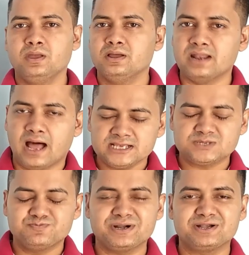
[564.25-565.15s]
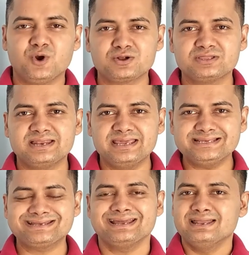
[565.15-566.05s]
Last but not the
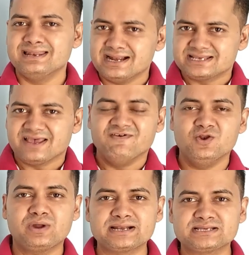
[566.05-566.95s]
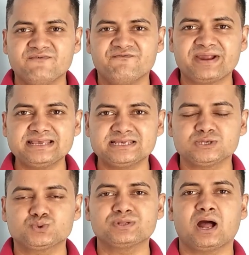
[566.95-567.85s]
least, let's have a look at some
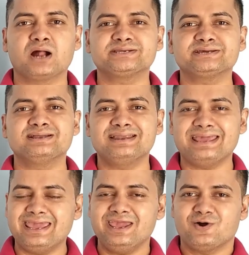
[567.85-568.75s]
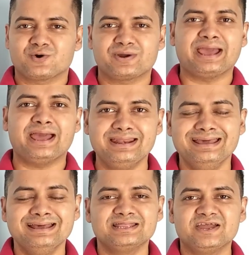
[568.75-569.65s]
phrases with article a or an
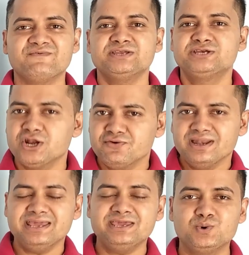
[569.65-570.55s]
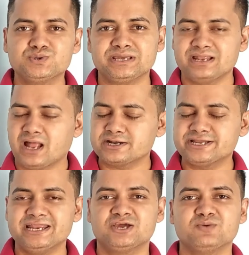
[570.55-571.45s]
that we generally use in our
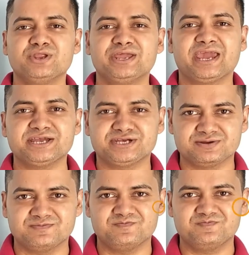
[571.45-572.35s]
daily communication.